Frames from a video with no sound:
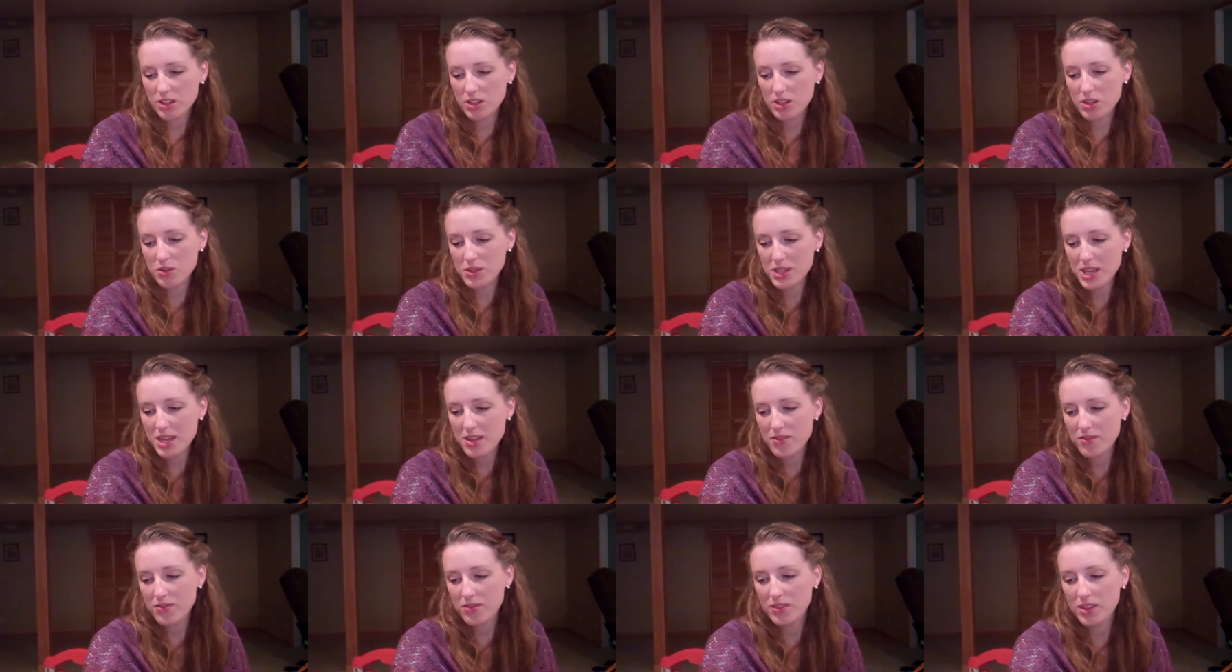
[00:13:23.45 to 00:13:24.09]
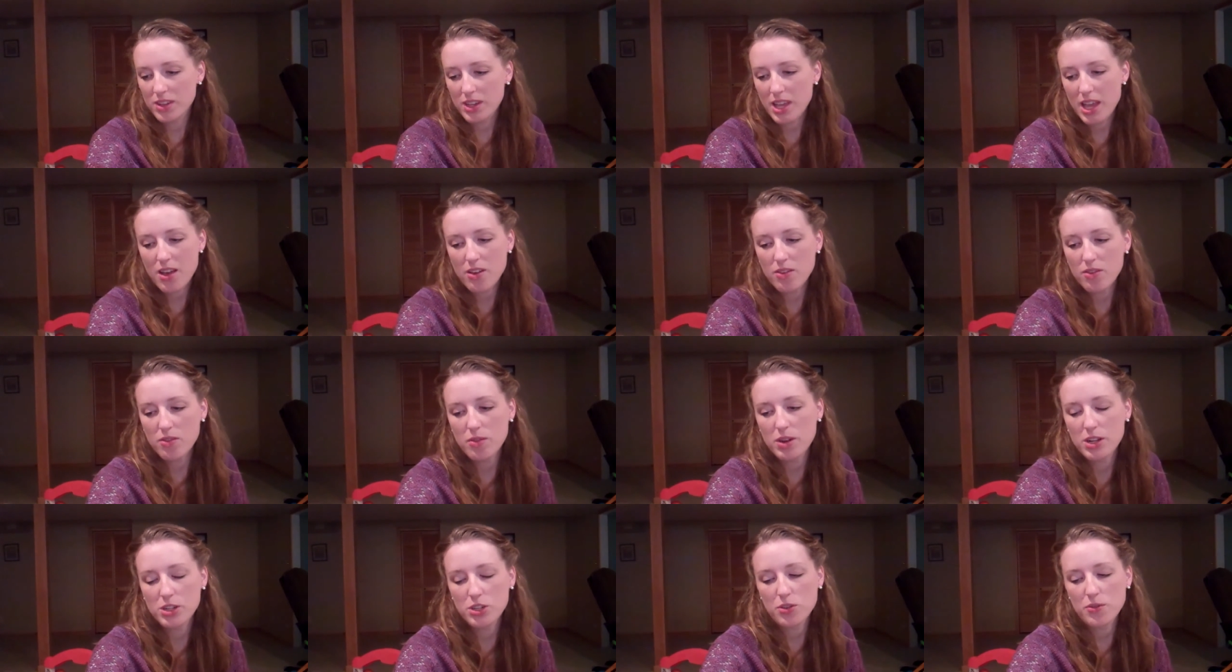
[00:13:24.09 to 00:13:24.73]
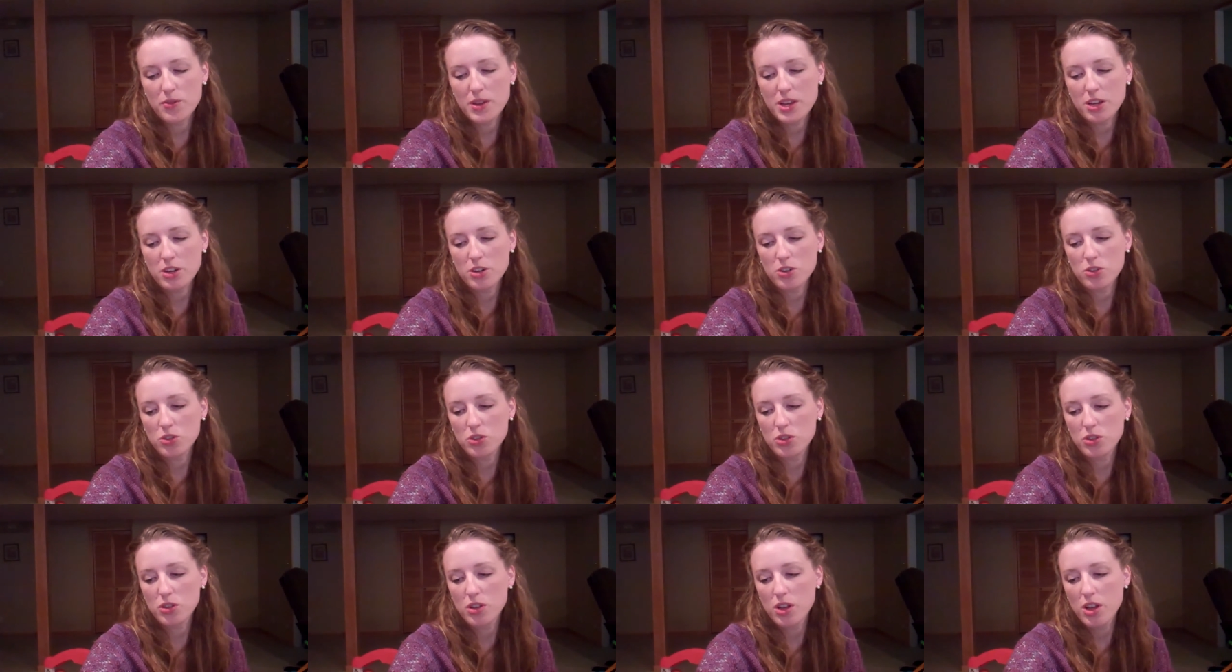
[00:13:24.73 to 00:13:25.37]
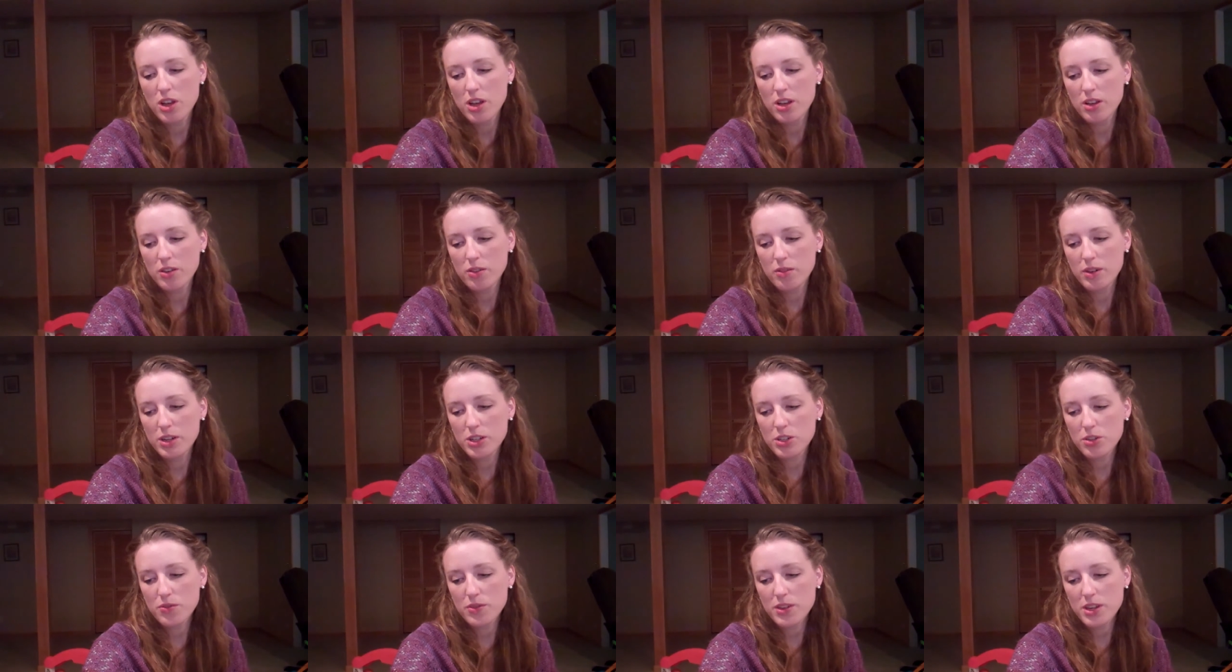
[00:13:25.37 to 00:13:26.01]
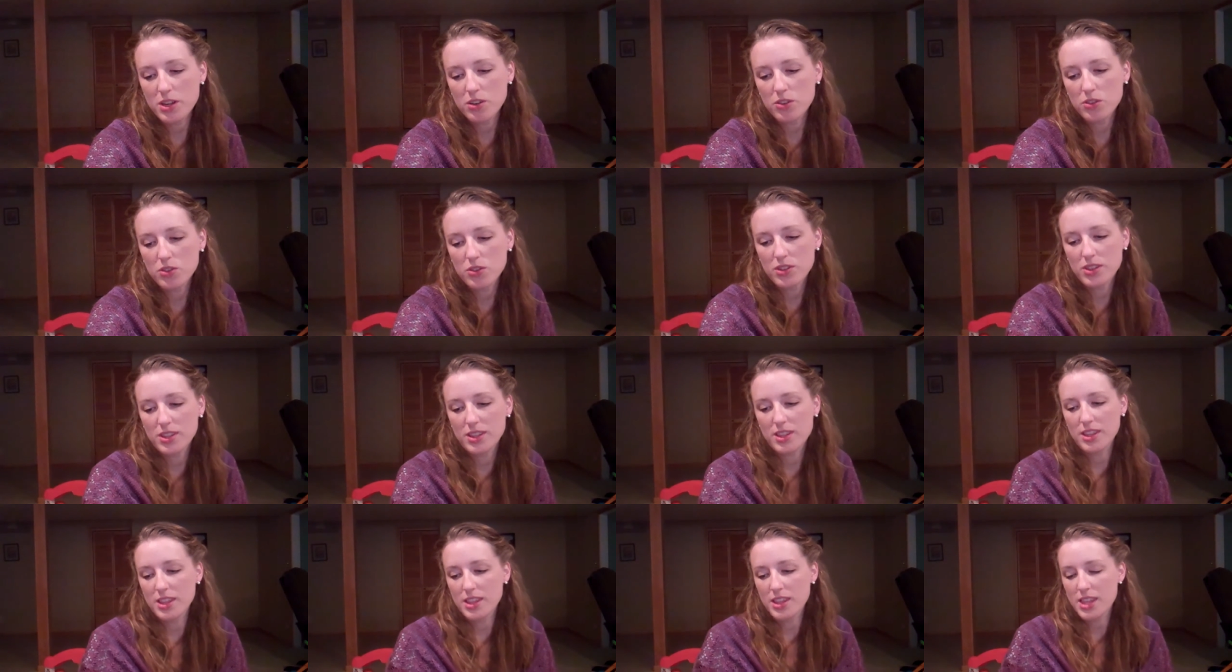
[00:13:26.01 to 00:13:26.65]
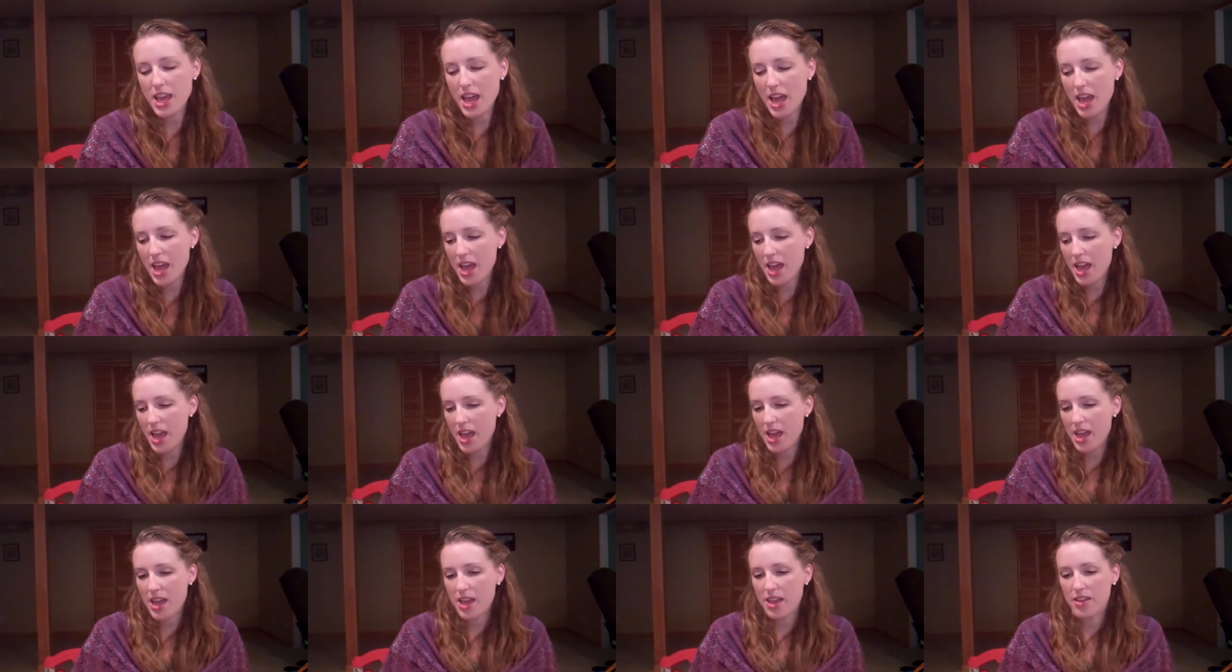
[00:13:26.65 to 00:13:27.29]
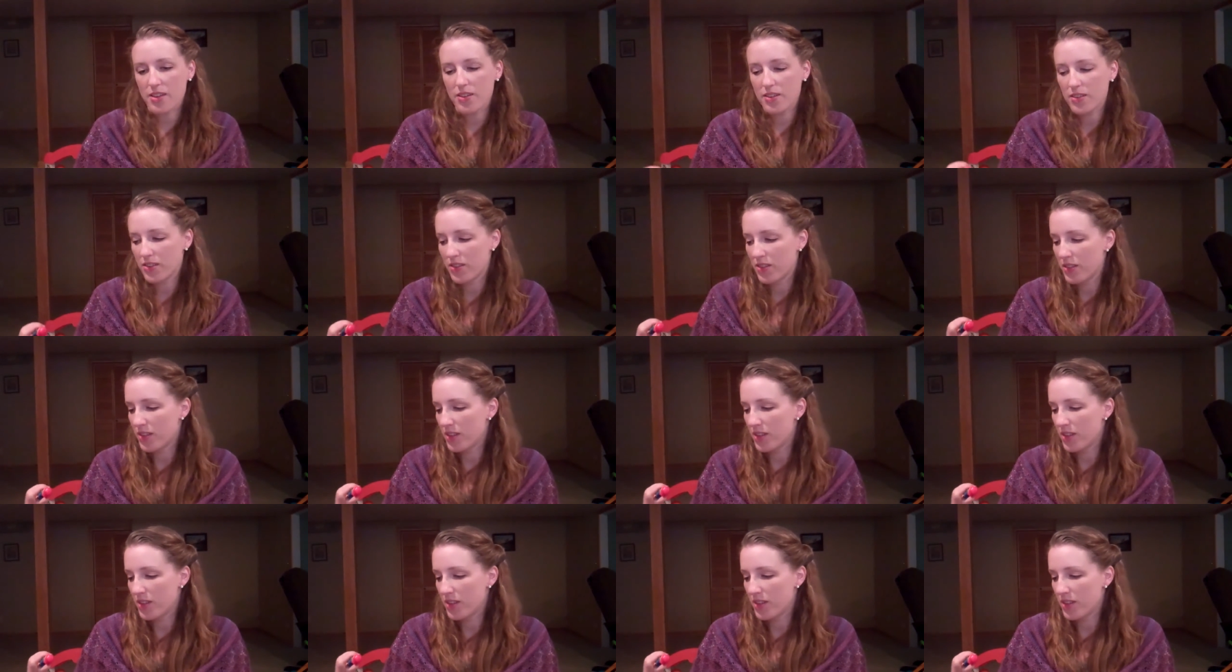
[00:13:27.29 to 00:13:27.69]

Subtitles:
And close it. Look out. Watch your fingers. Watch your fingers. Yay!